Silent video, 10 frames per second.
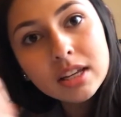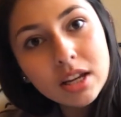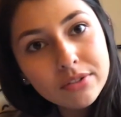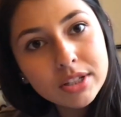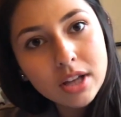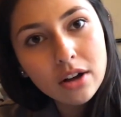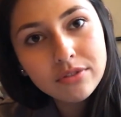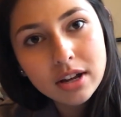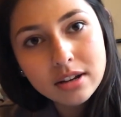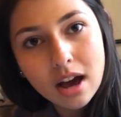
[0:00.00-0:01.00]
give
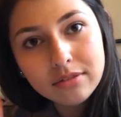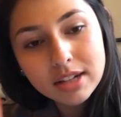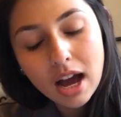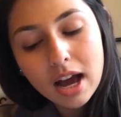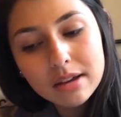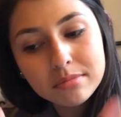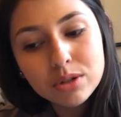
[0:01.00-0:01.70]
yourself enough time